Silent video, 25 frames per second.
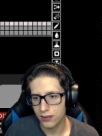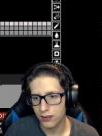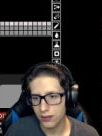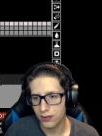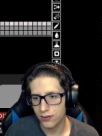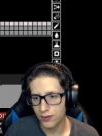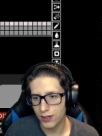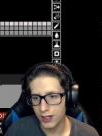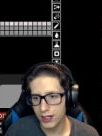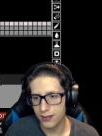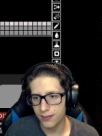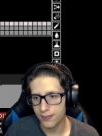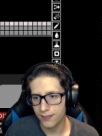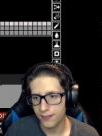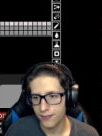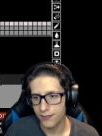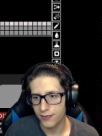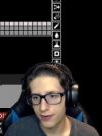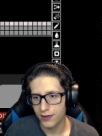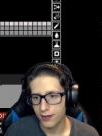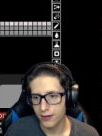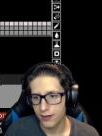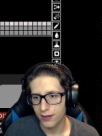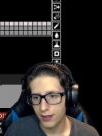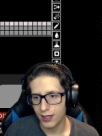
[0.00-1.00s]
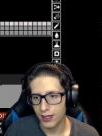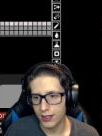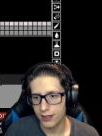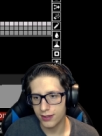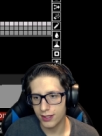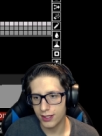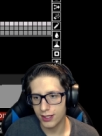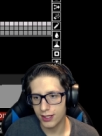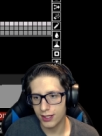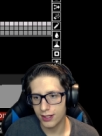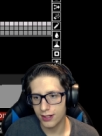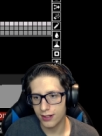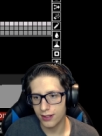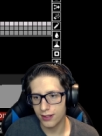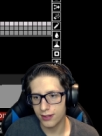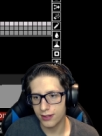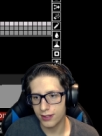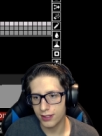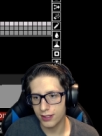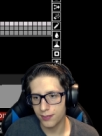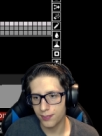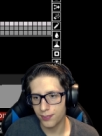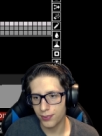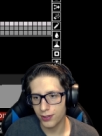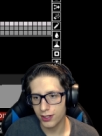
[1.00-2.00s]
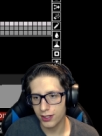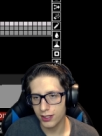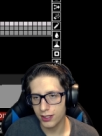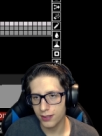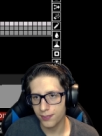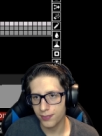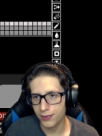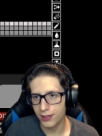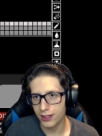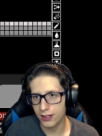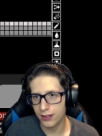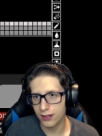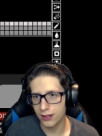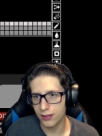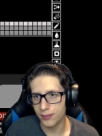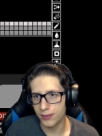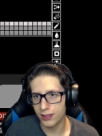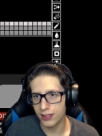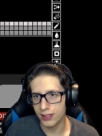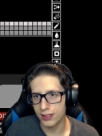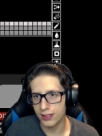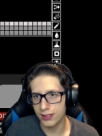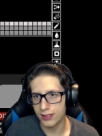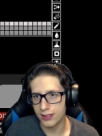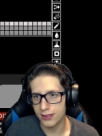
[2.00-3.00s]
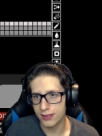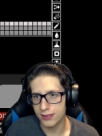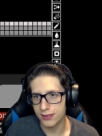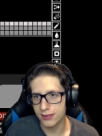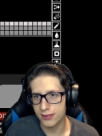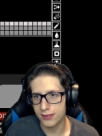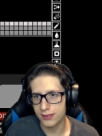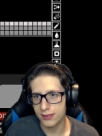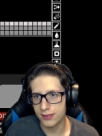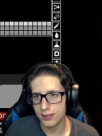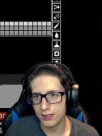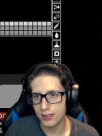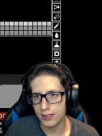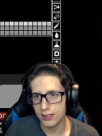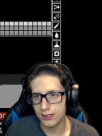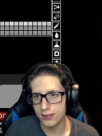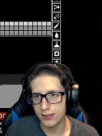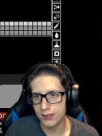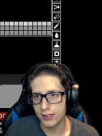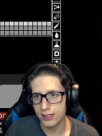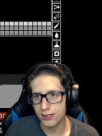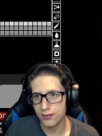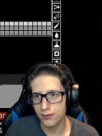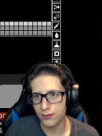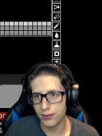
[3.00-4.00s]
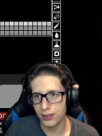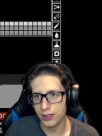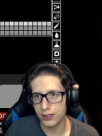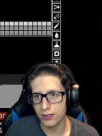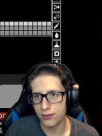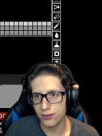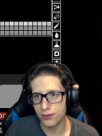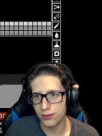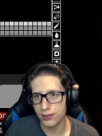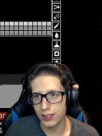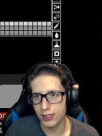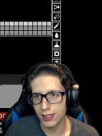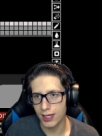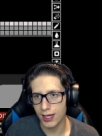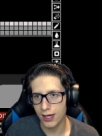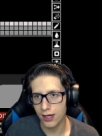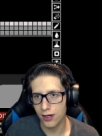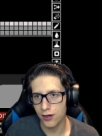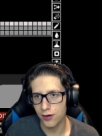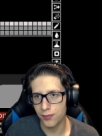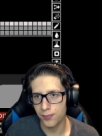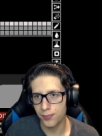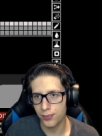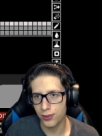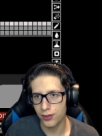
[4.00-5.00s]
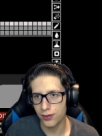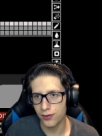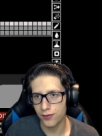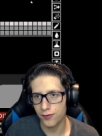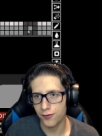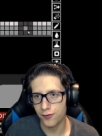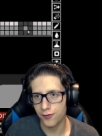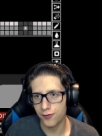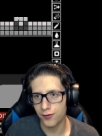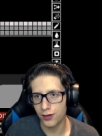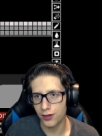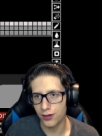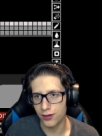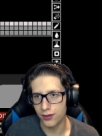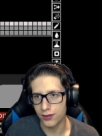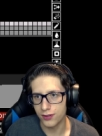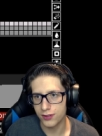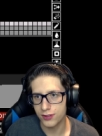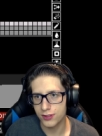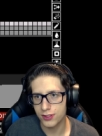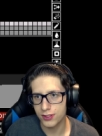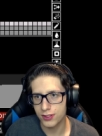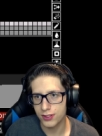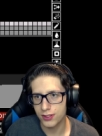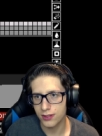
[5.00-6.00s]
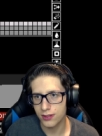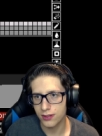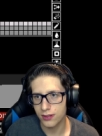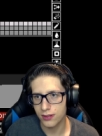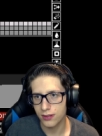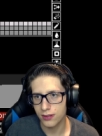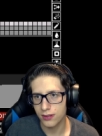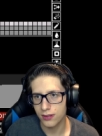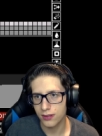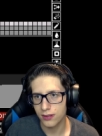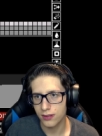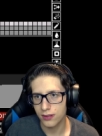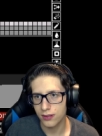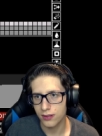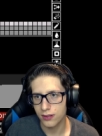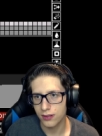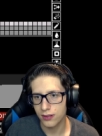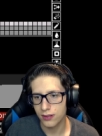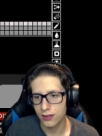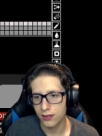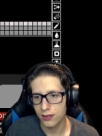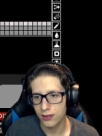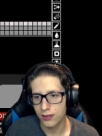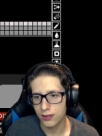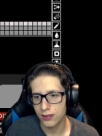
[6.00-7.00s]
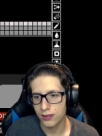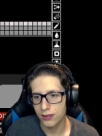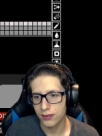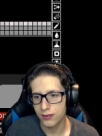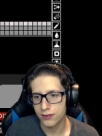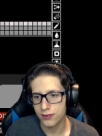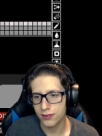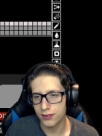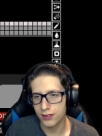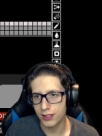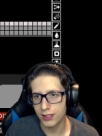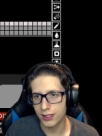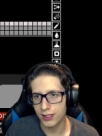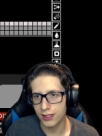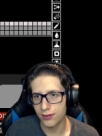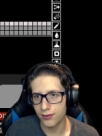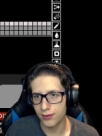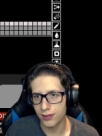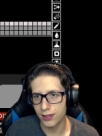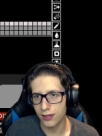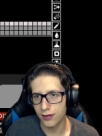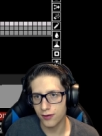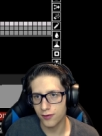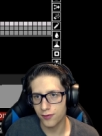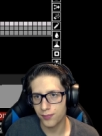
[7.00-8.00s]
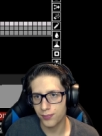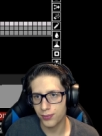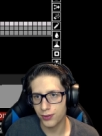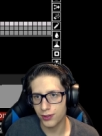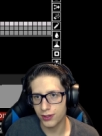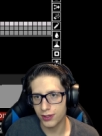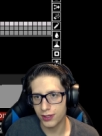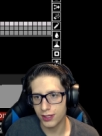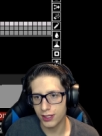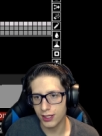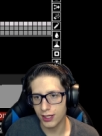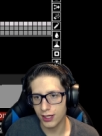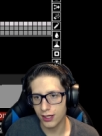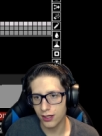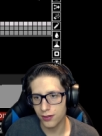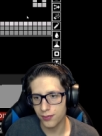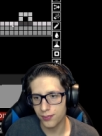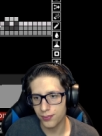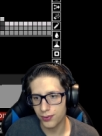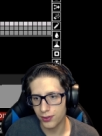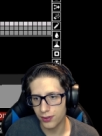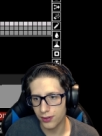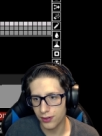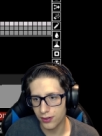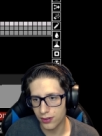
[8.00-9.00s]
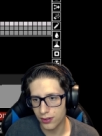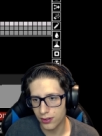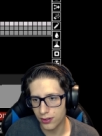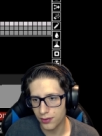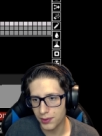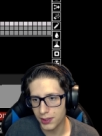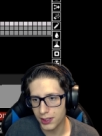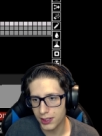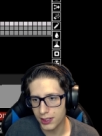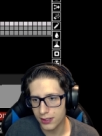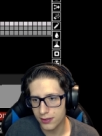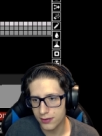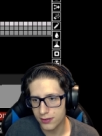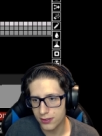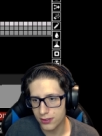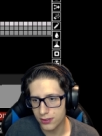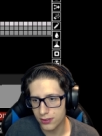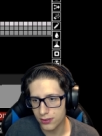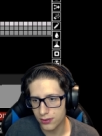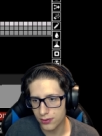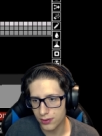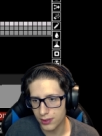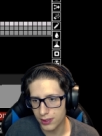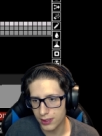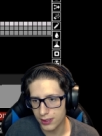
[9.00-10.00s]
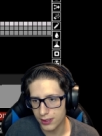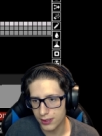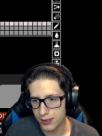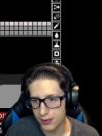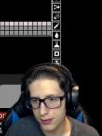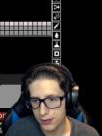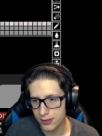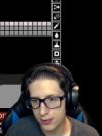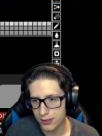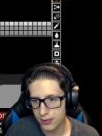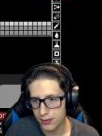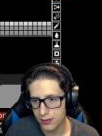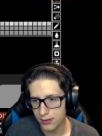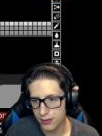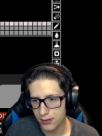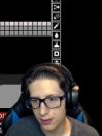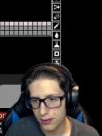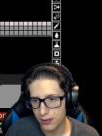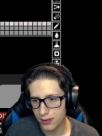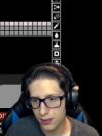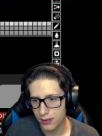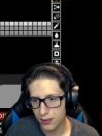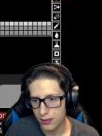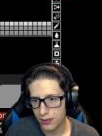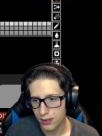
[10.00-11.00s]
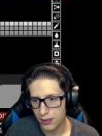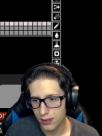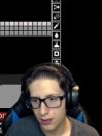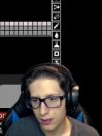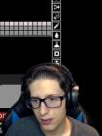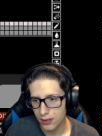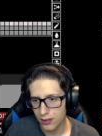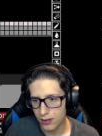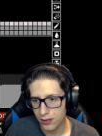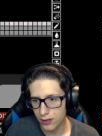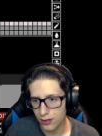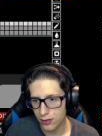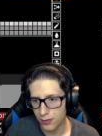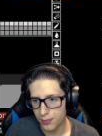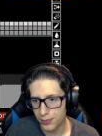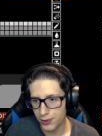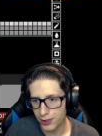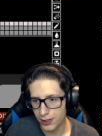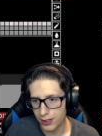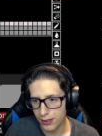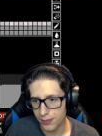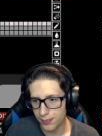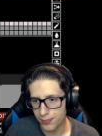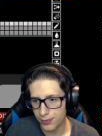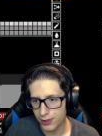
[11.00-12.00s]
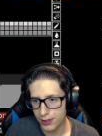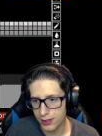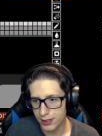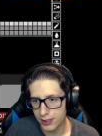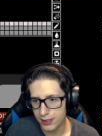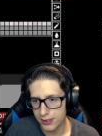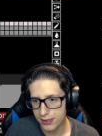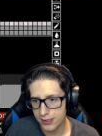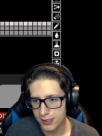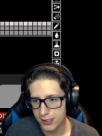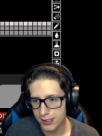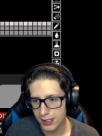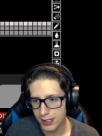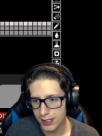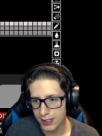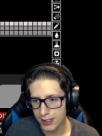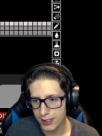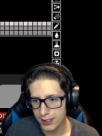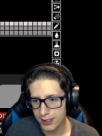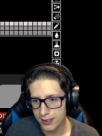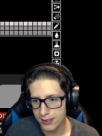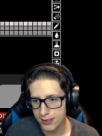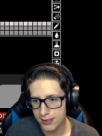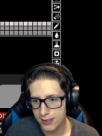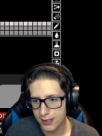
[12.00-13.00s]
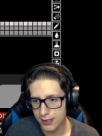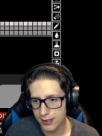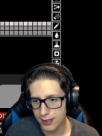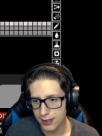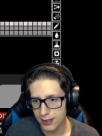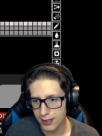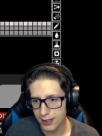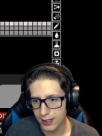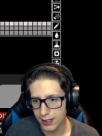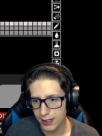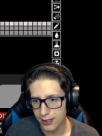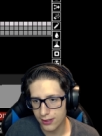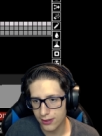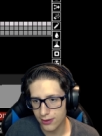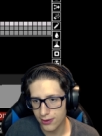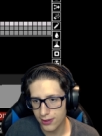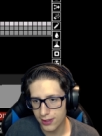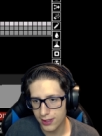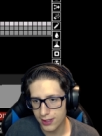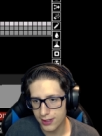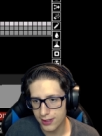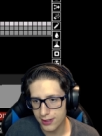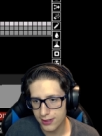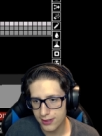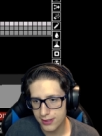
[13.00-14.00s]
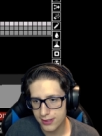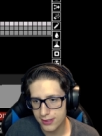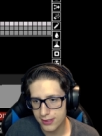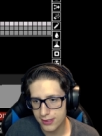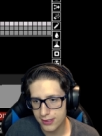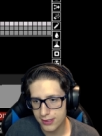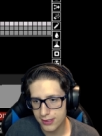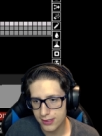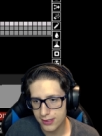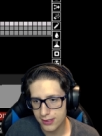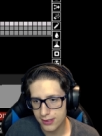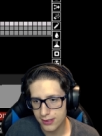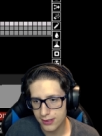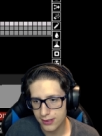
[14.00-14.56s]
Great. And then the pipe element is easy. We do the output first. So now that we have put the output, all we need to do is open up these sides like this.